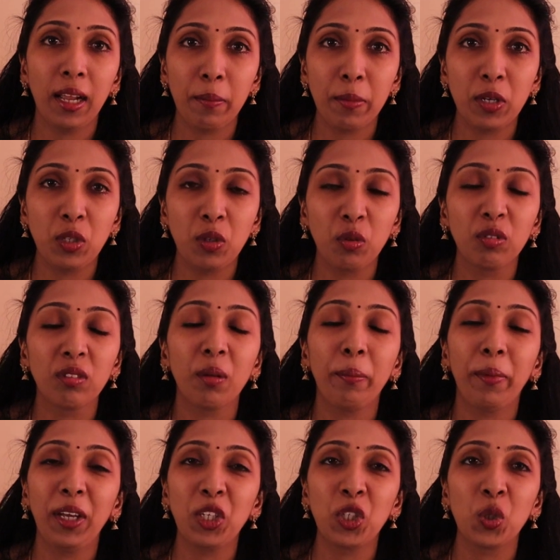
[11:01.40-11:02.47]
lemon juice,
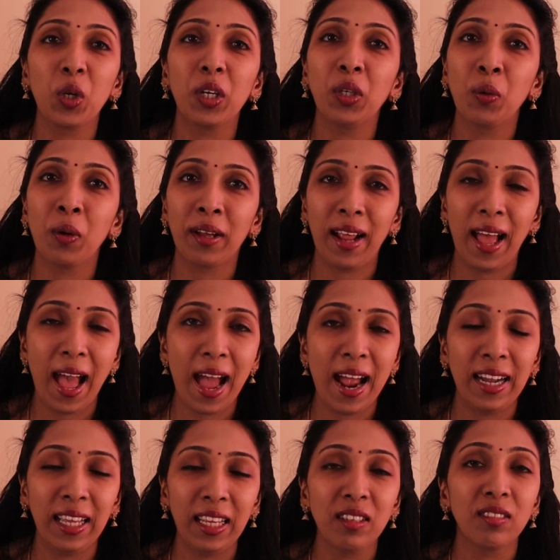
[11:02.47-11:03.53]
make sure you are
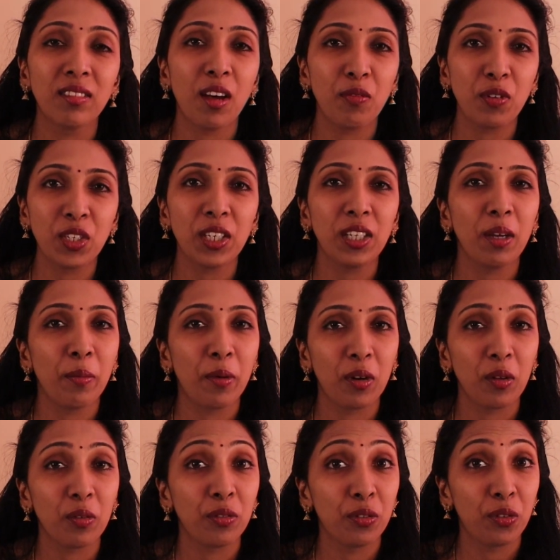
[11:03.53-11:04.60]
adding sufficient
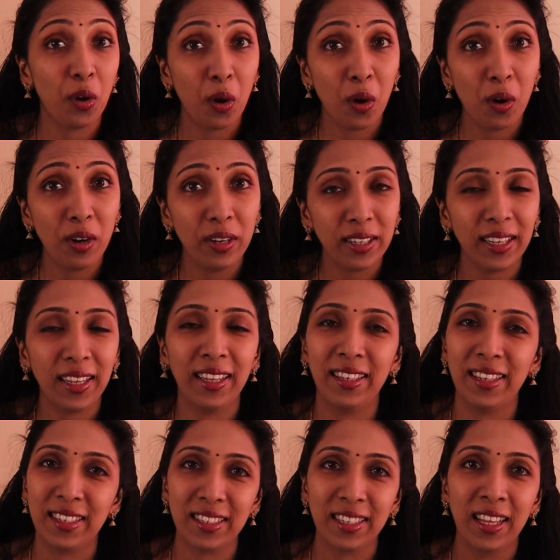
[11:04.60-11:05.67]
amount of salt
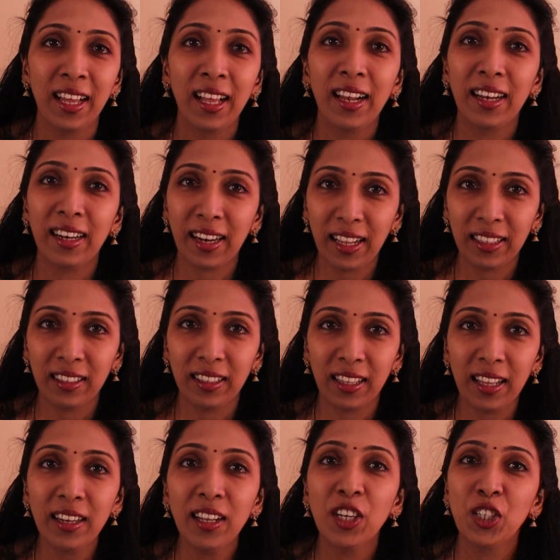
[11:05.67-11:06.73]
in it rather
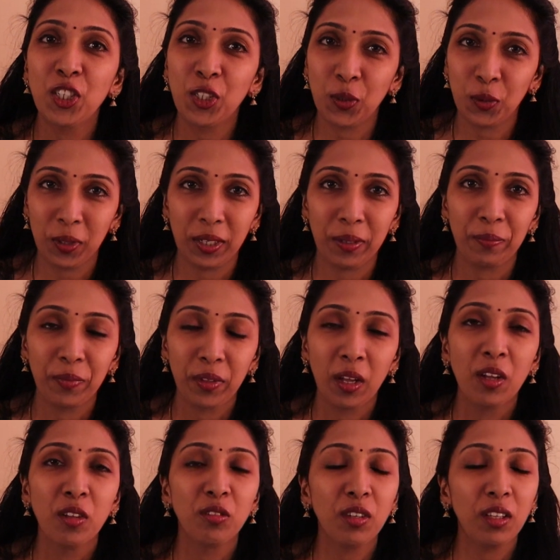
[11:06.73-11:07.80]
than sugar.
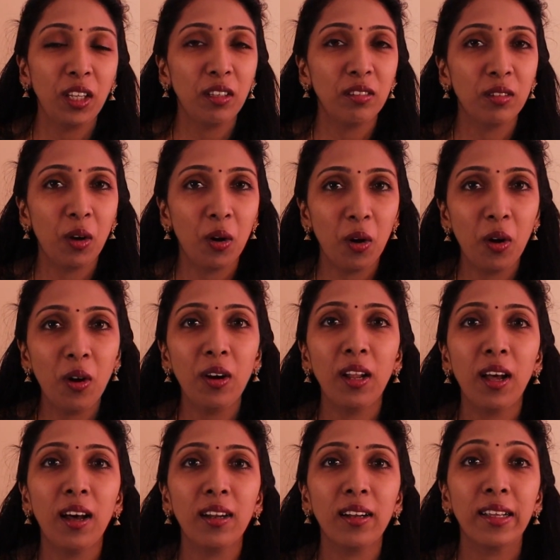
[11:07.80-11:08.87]
So these all
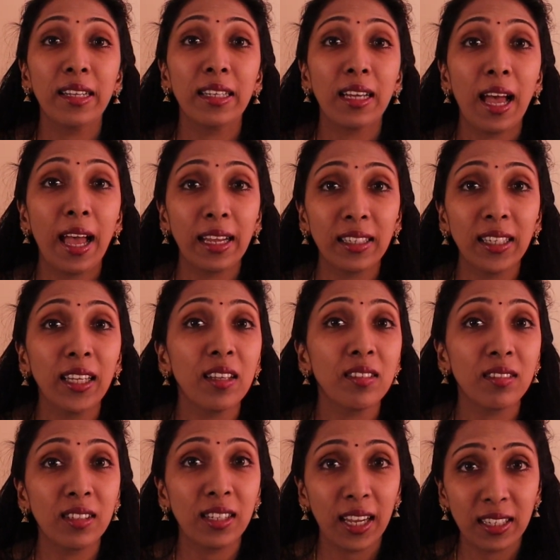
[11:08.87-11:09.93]
are acting
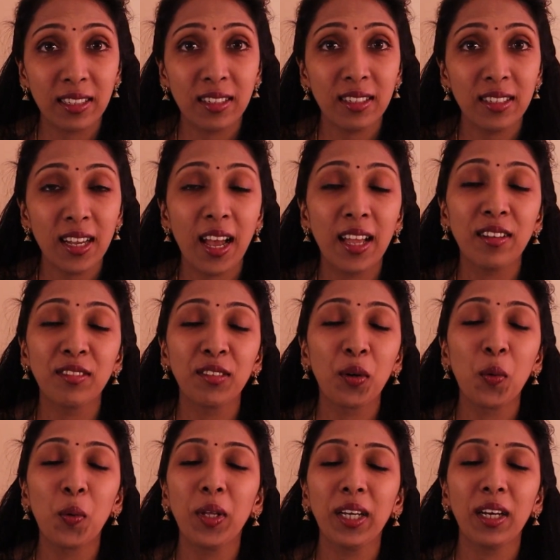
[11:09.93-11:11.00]
as nectar and is
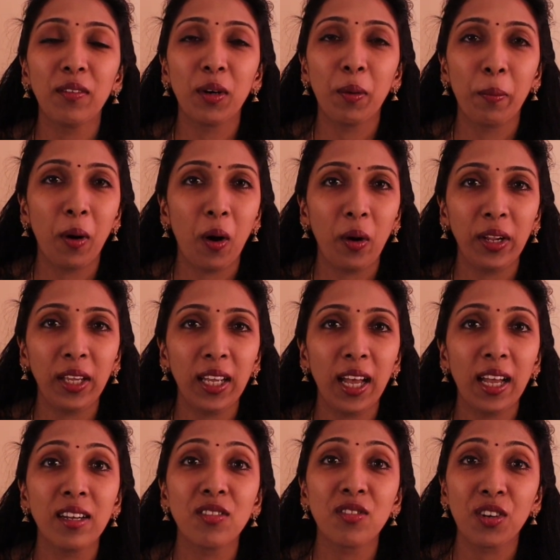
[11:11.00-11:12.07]
cooling our body
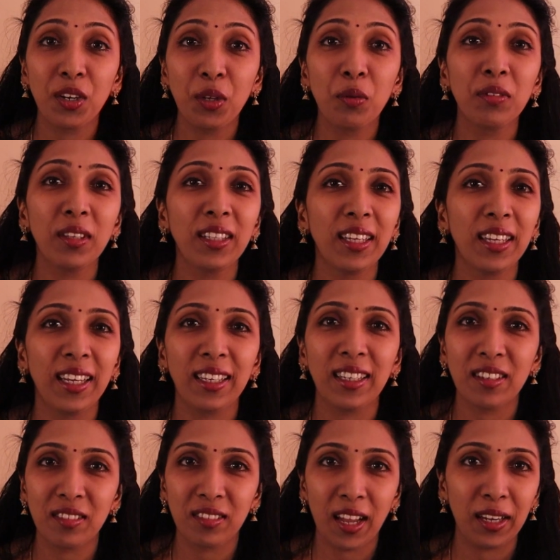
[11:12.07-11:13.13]
and is reducing the heat
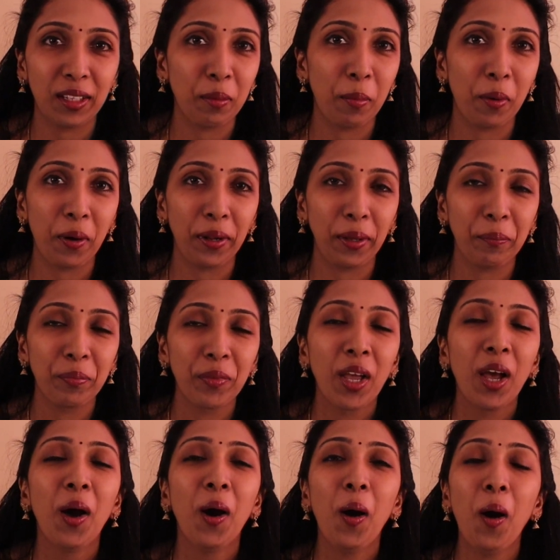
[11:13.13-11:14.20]
inside the body.
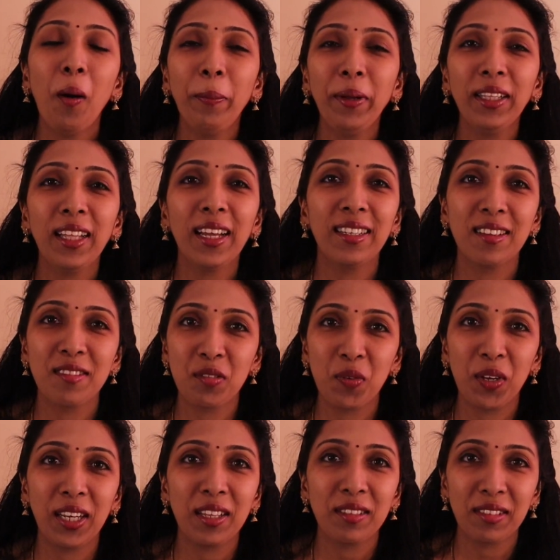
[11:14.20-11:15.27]
Hoping that this
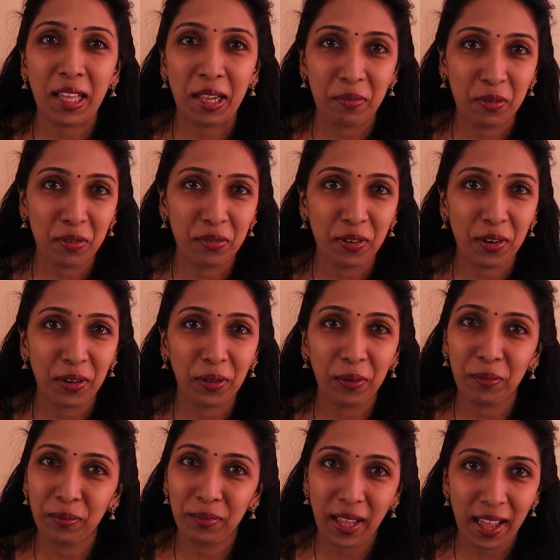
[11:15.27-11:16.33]
video is helpful for
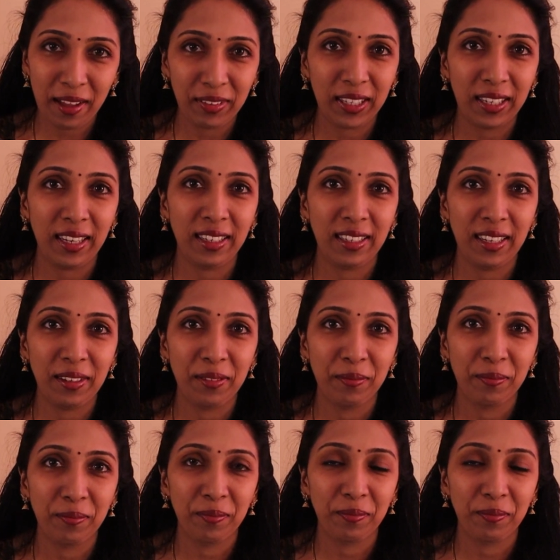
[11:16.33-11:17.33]
you. Have a great day.